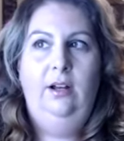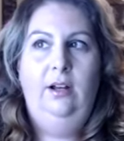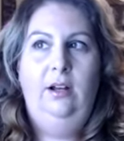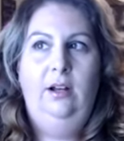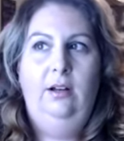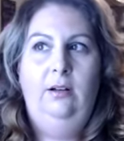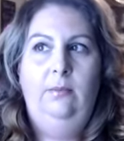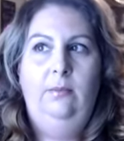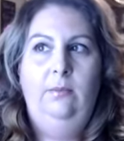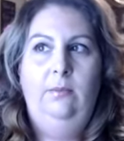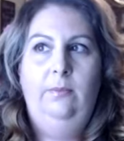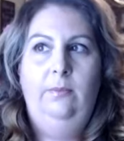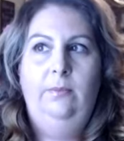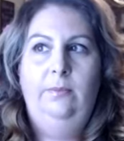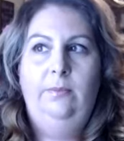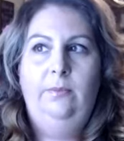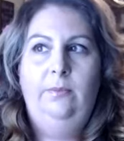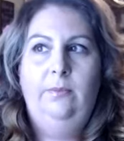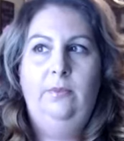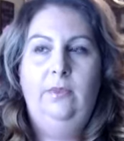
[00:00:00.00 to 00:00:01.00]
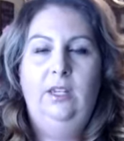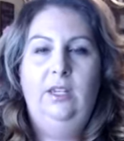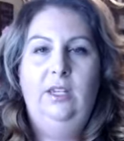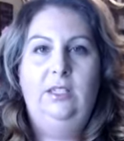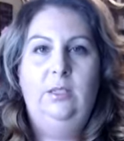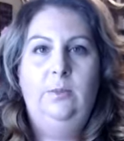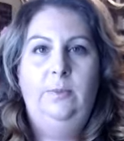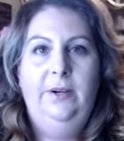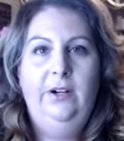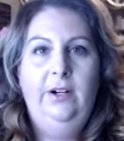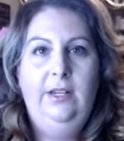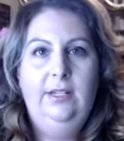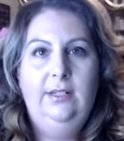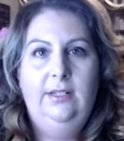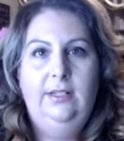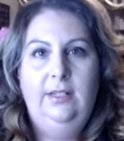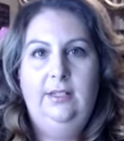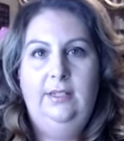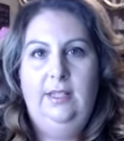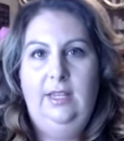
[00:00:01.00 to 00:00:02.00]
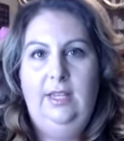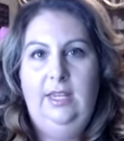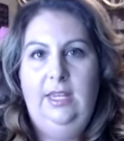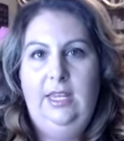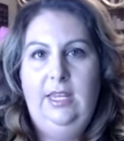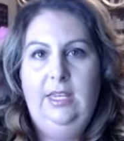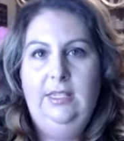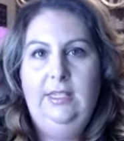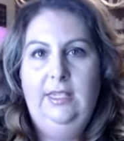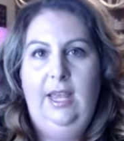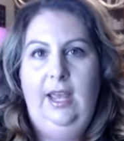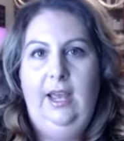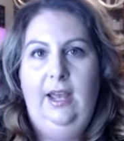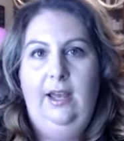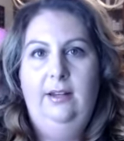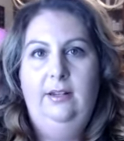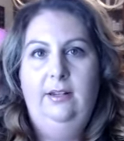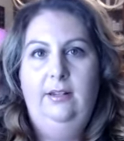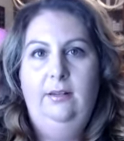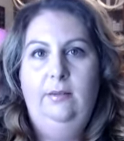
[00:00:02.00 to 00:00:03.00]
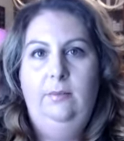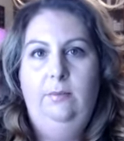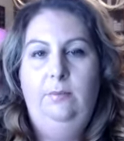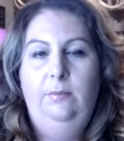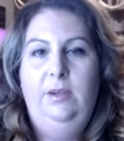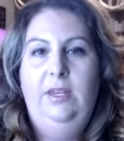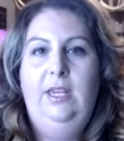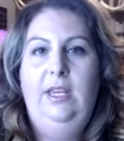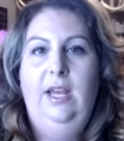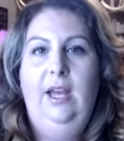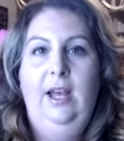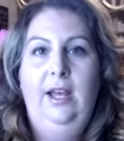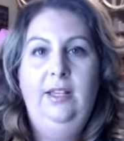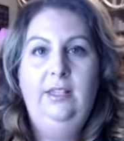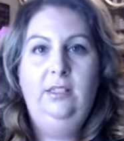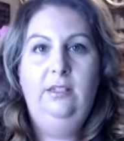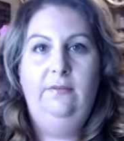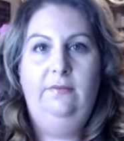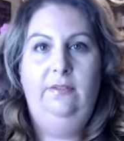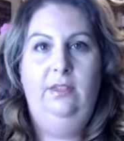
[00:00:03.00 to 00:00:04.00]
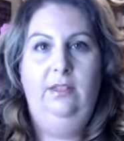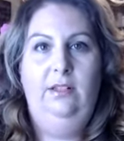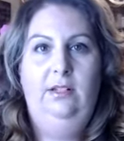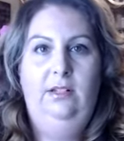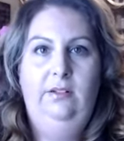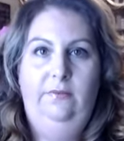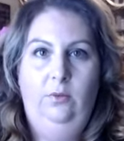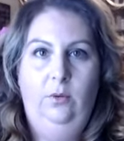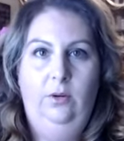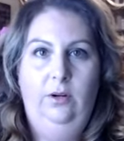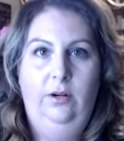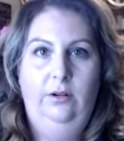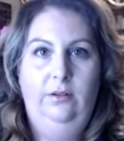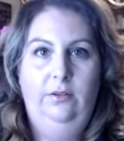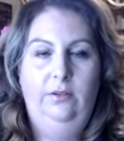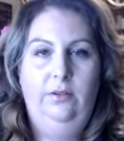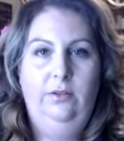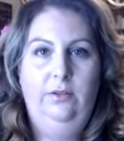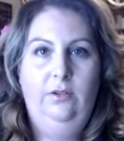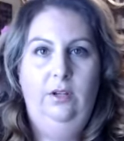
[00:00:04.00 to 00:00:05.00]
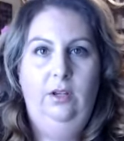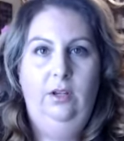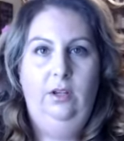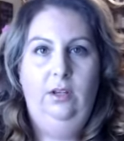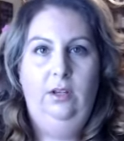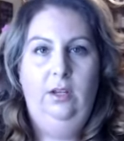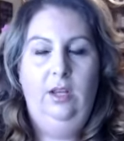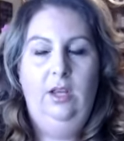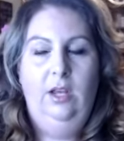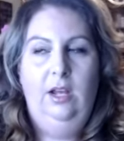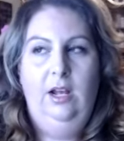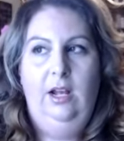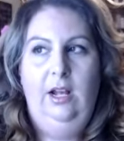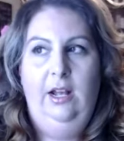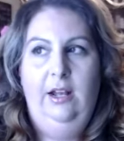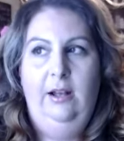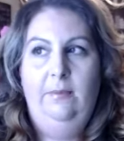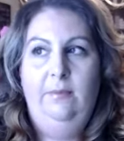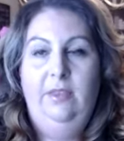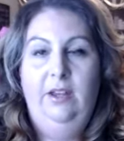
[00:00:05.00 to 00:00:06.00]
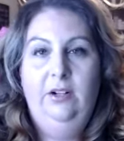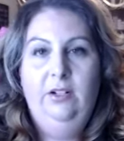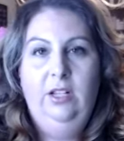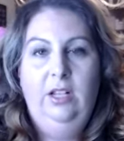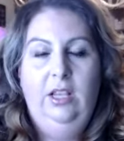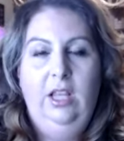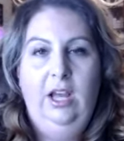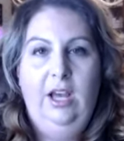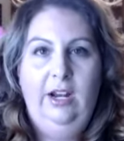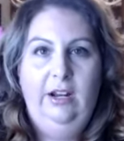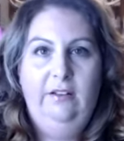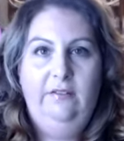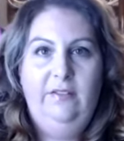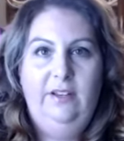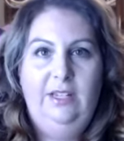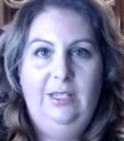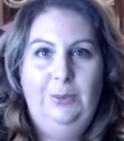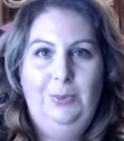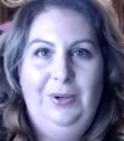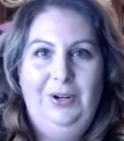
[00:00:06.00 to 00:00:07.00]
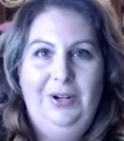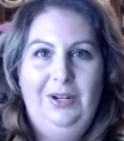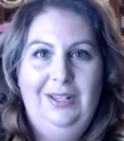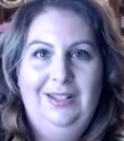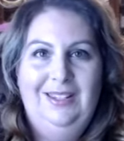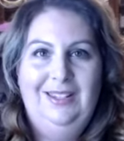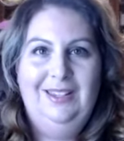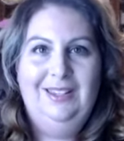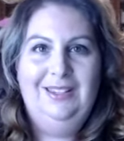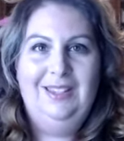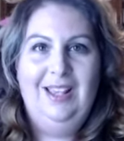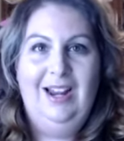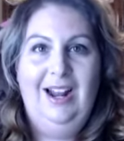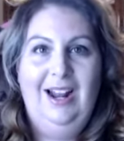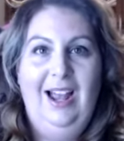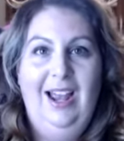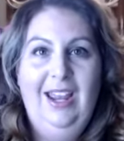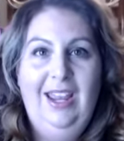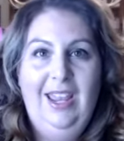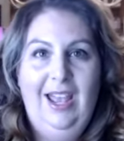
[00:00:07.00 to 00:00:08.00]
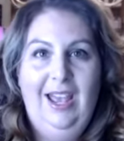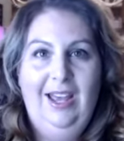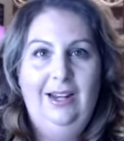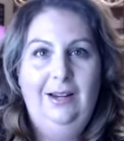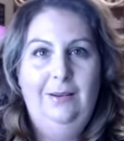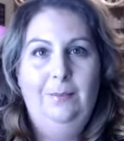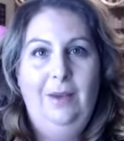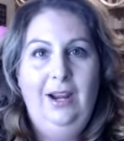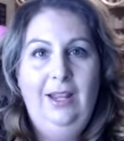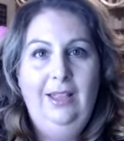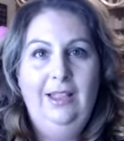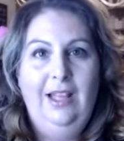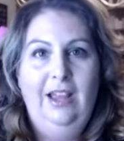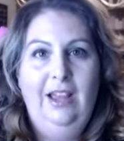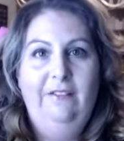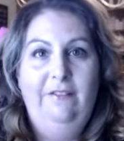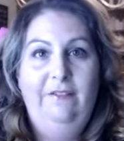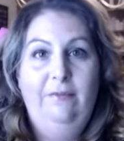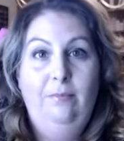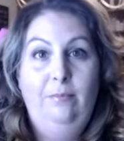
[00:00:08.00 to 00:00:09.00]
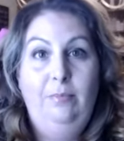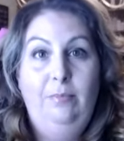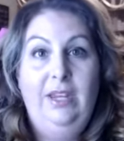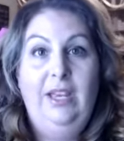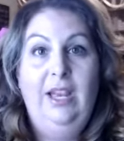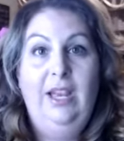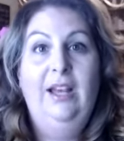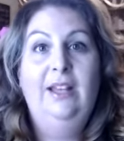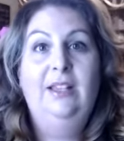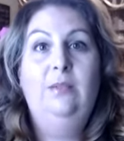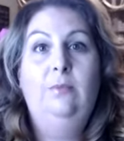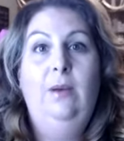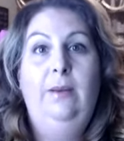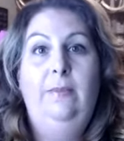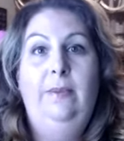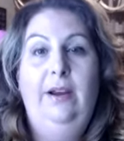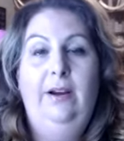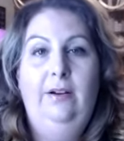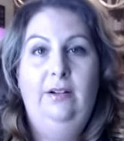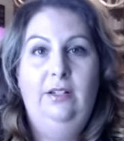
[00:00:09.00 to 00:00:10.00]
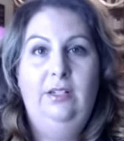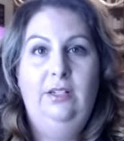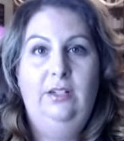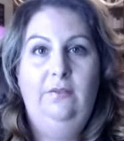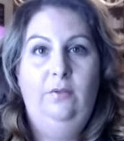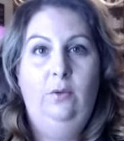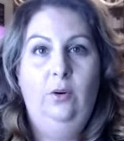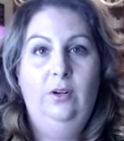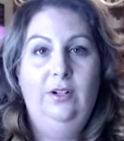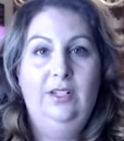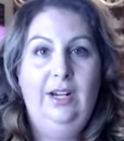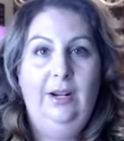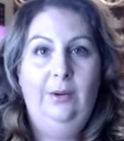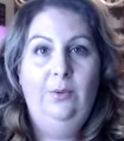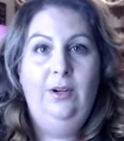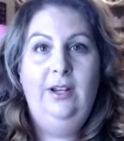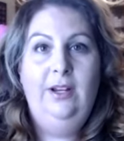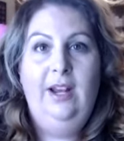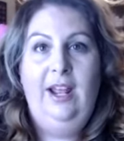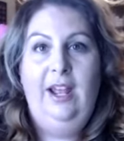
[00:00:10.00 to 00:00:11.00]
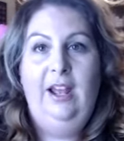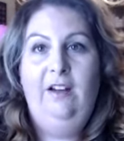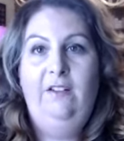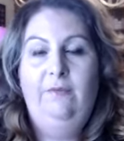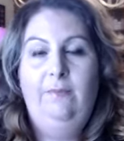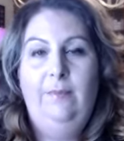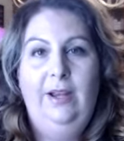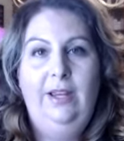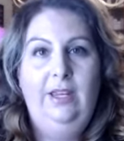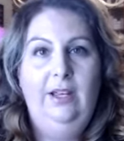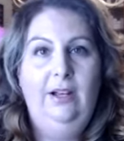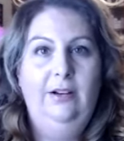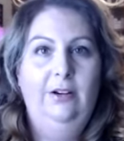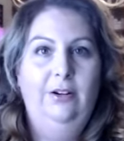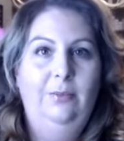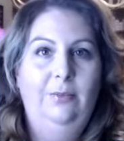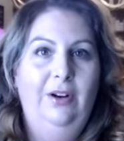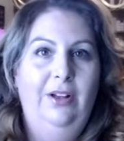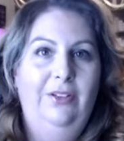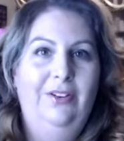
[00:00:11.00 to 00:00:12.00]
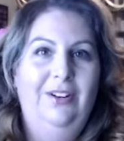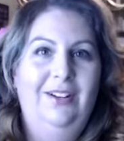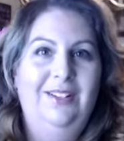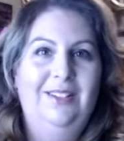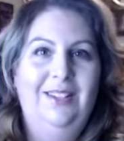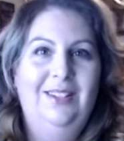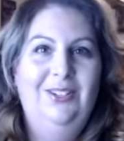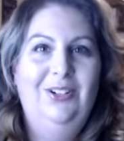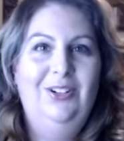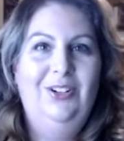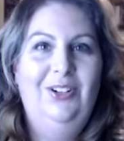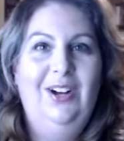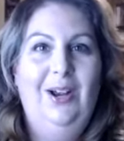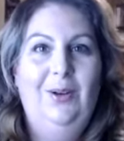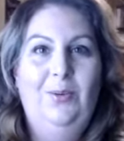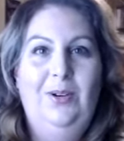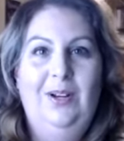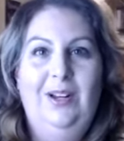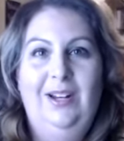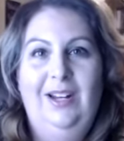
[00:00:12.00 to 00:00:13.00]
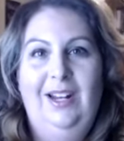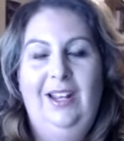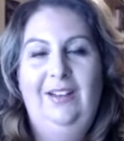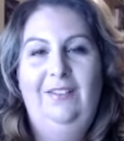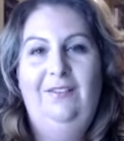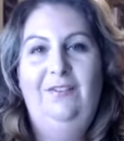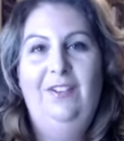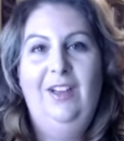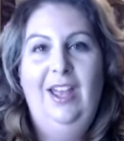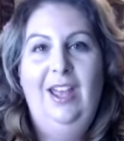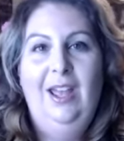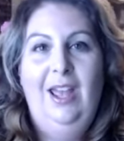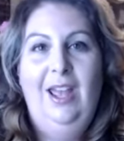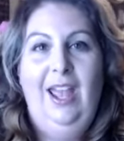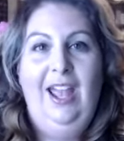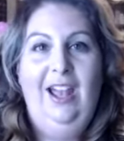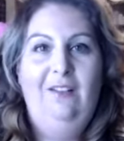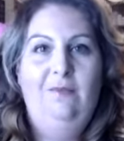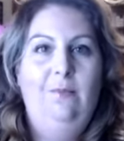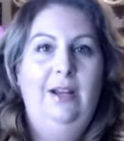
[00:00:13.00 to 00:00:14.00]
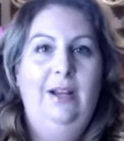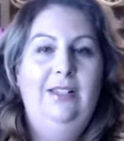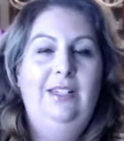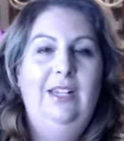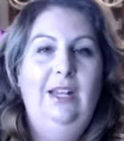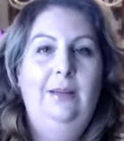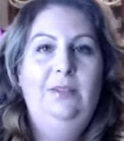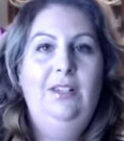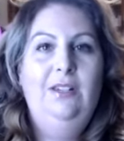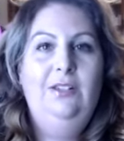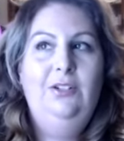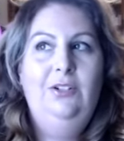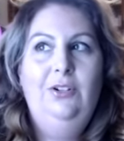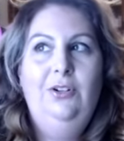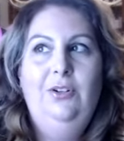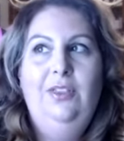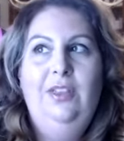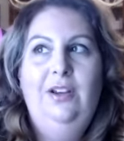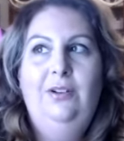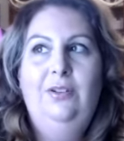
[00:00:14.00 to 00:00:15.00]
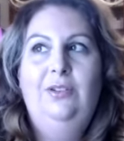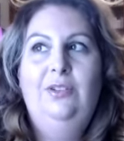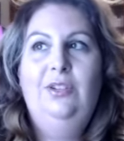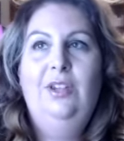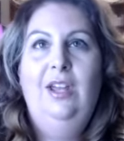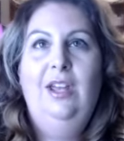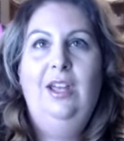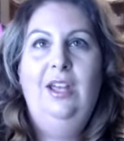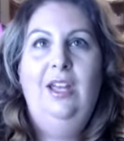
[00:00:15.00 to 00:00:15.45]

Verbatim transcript: um, experiences that he's had because of the divorce um, there's a lot of experiences that I had in my life because my parents divorced. I wouldn't have my younger brother and sister. I wouldn't have have my stepsister. There's,